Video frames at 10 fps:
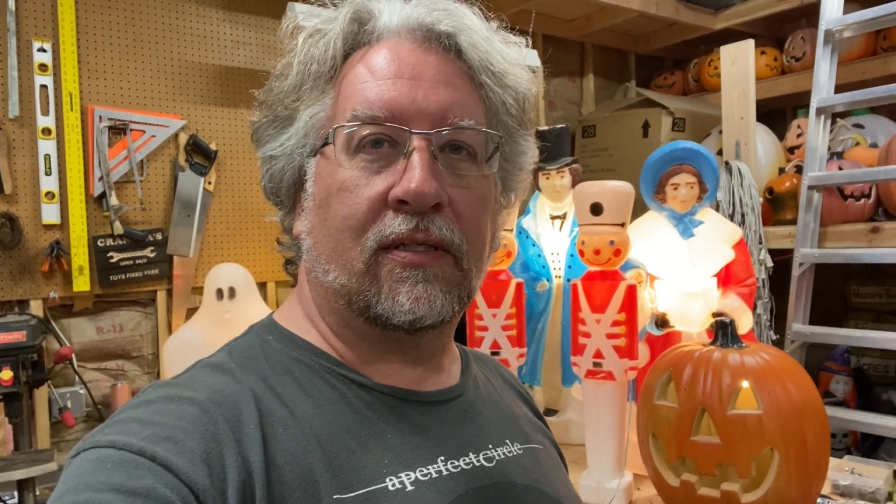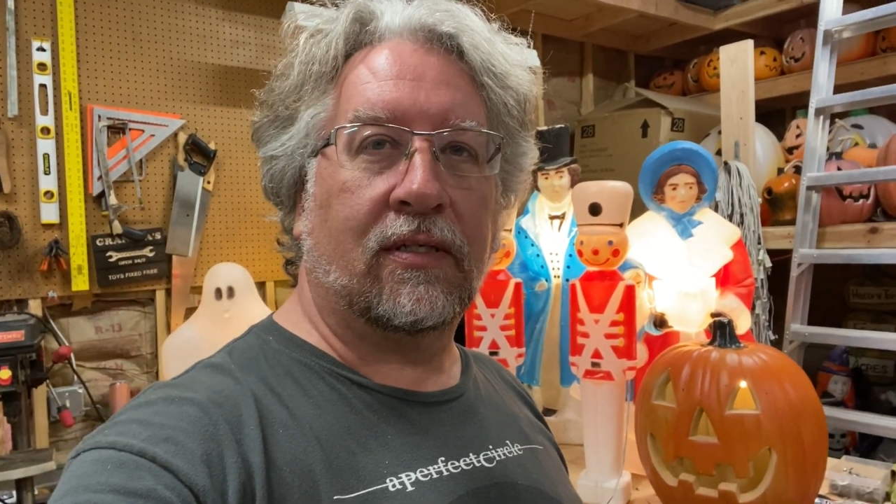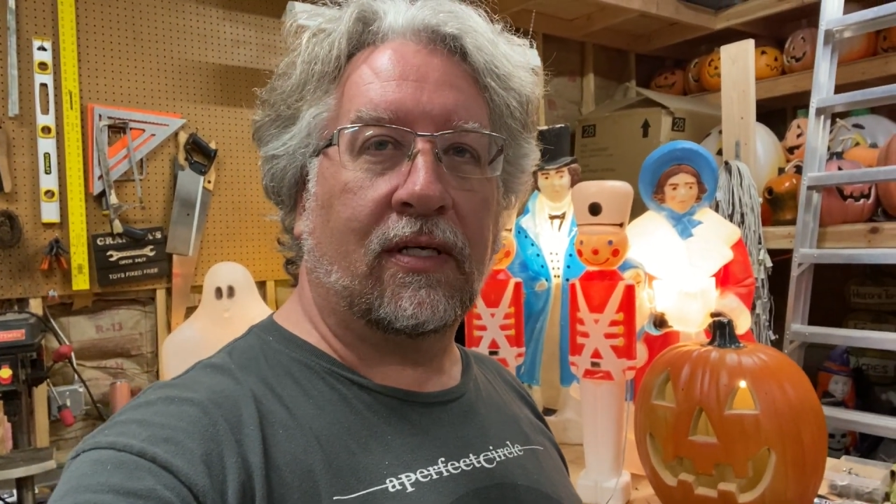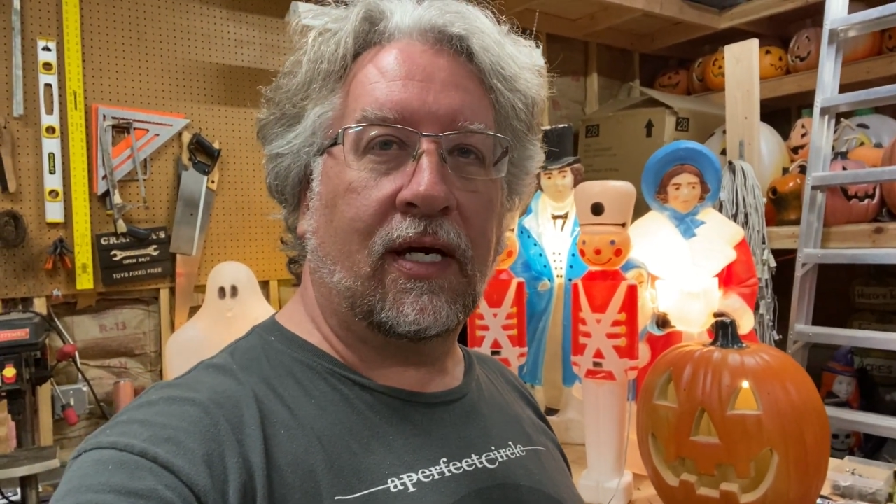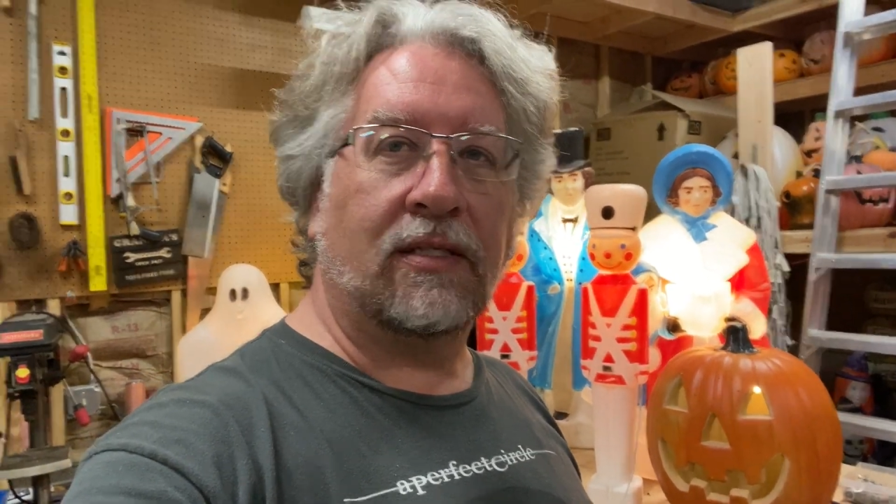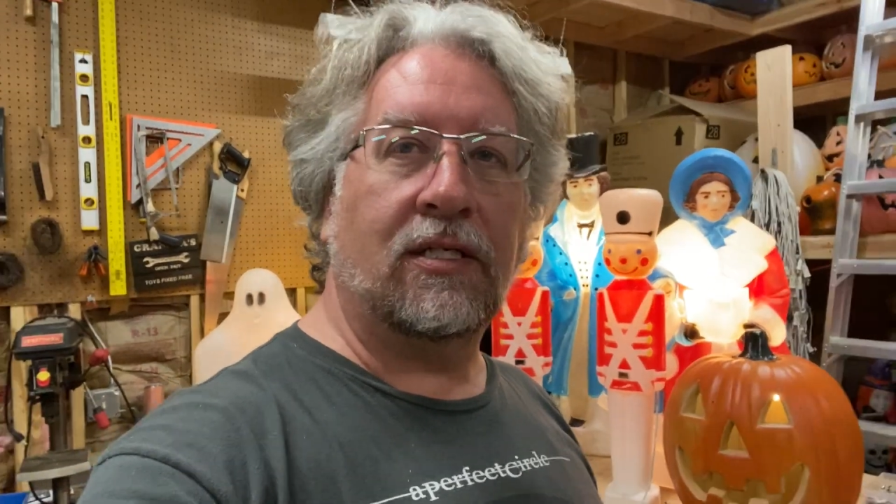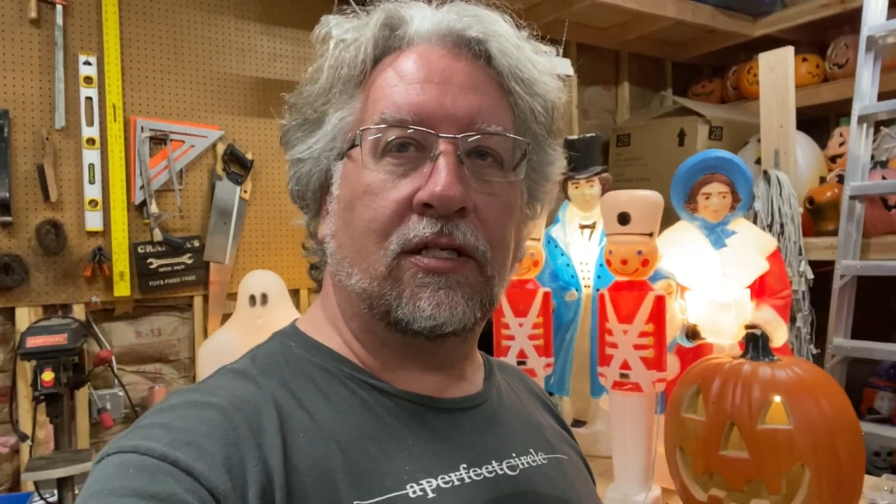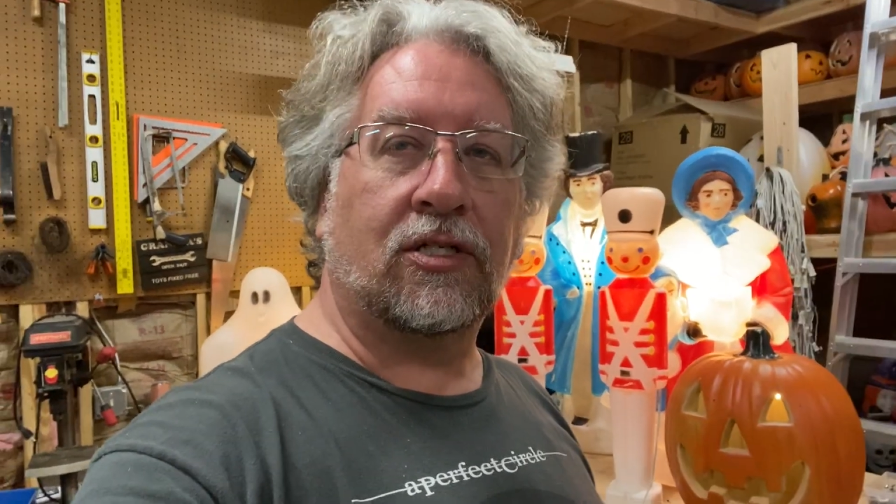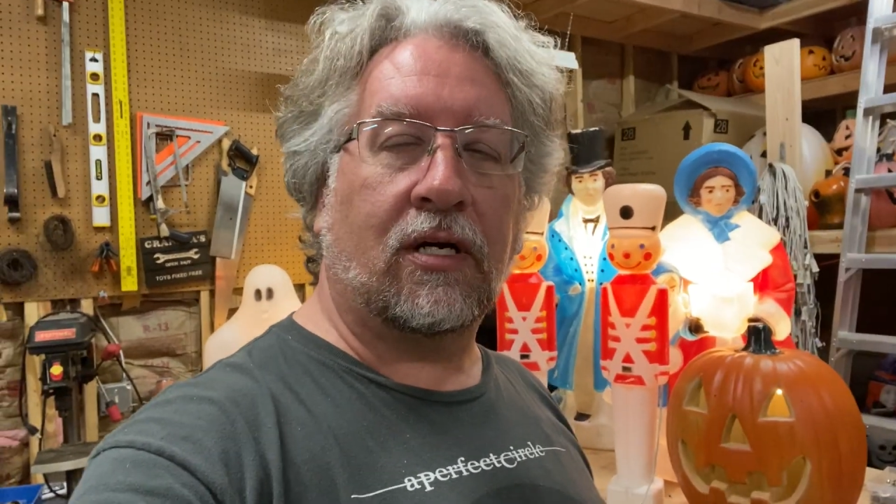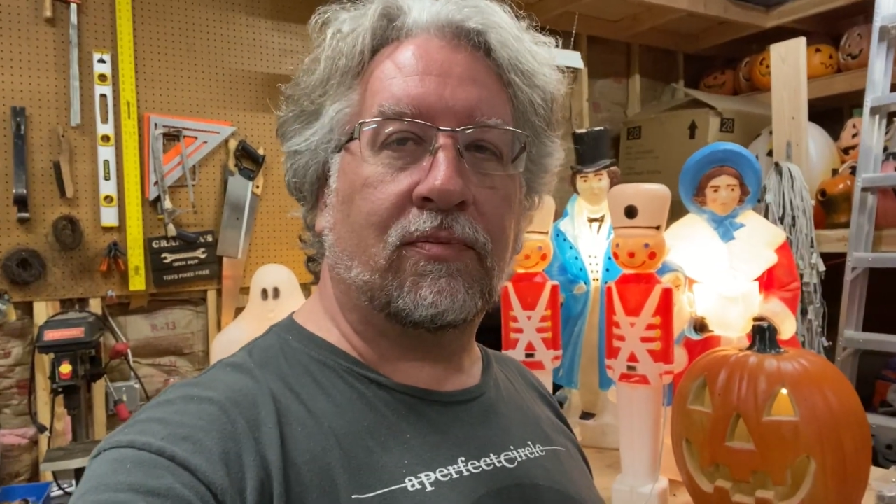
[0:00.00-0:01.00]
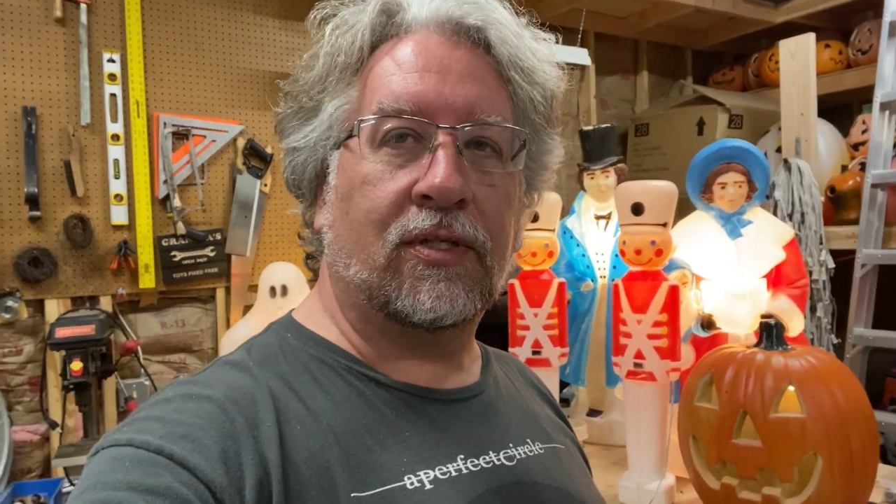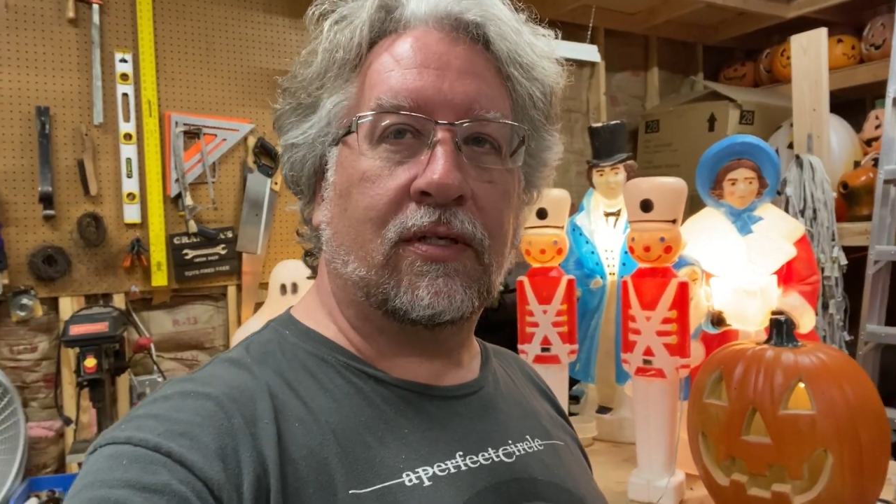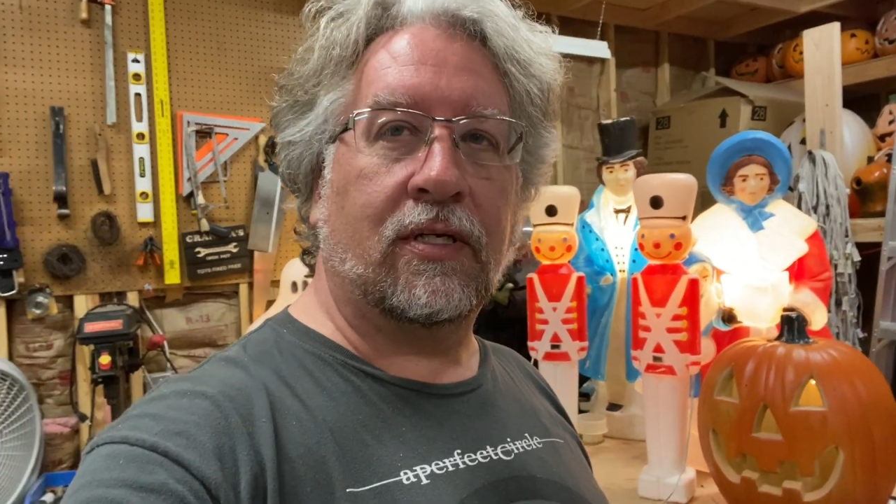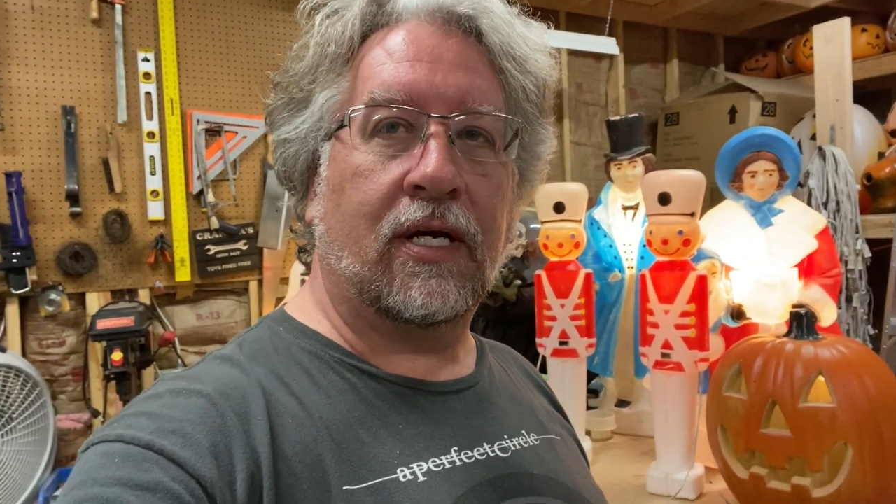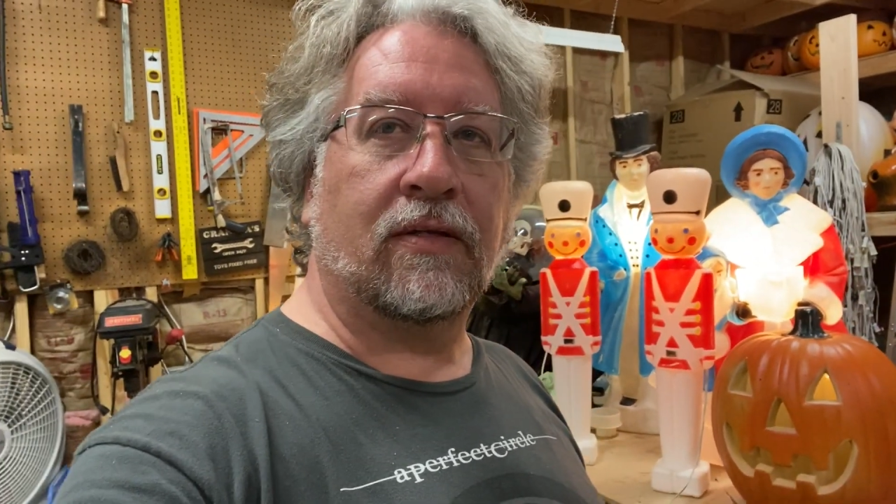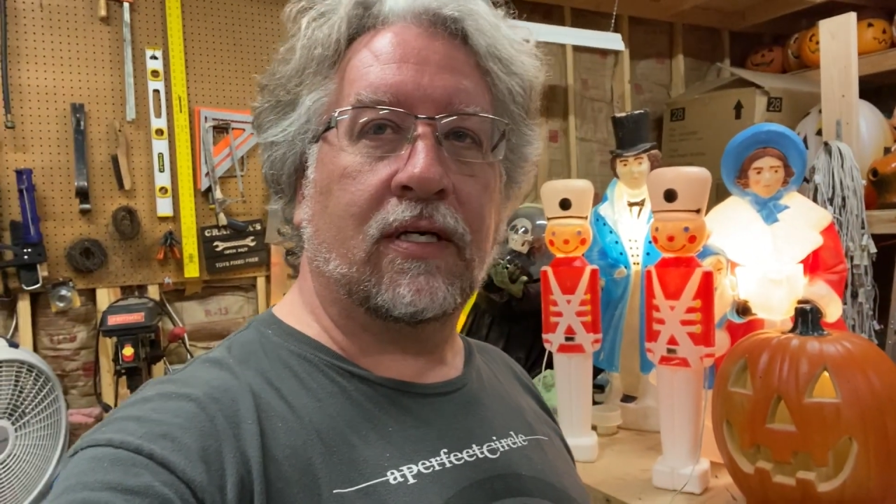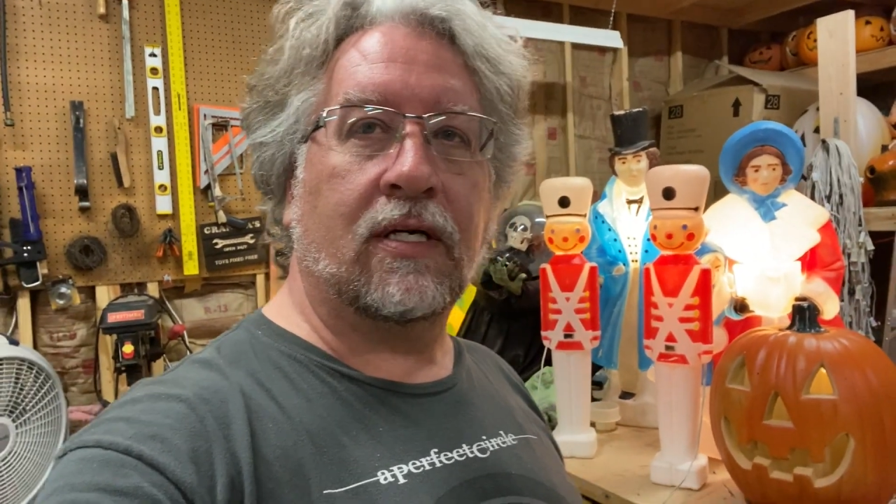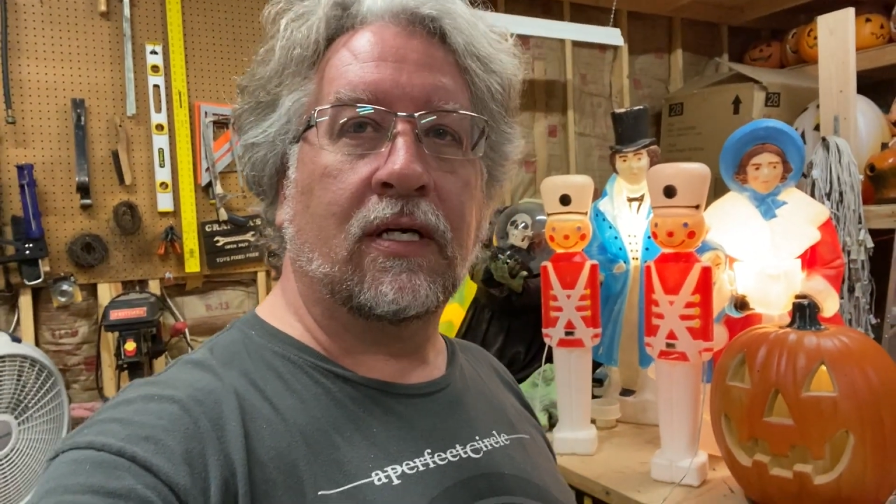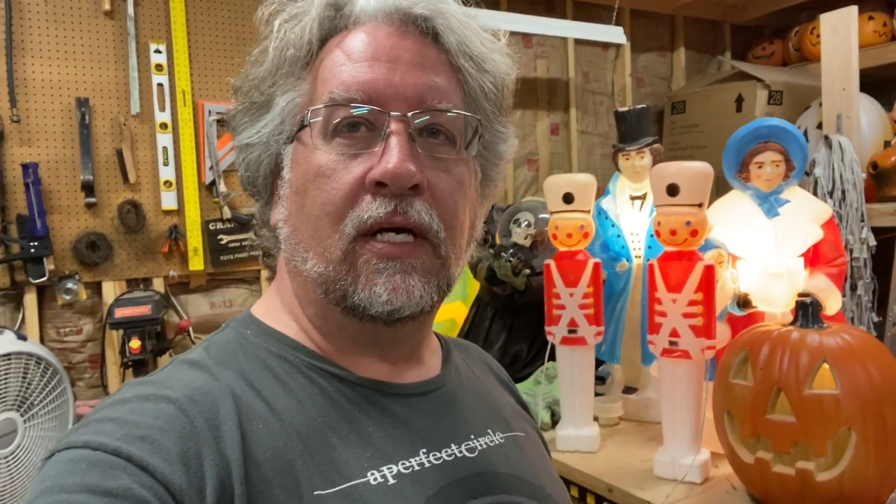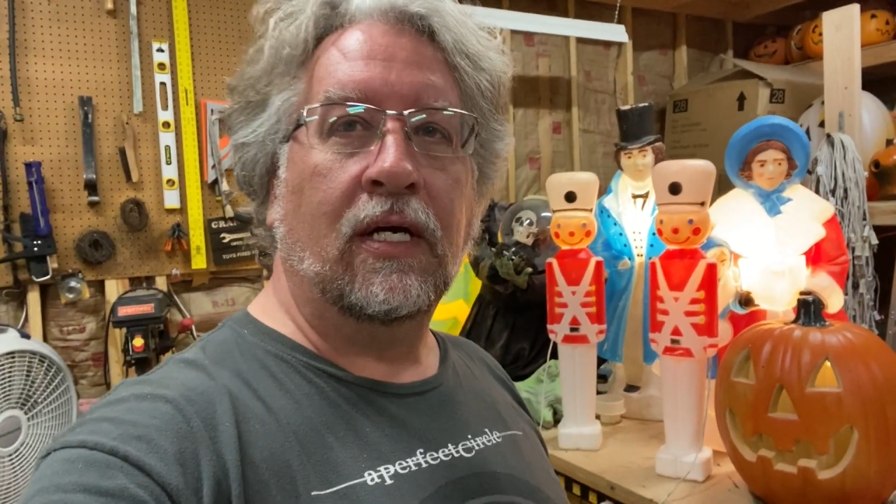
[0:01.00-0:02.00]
the antique shops that are down there.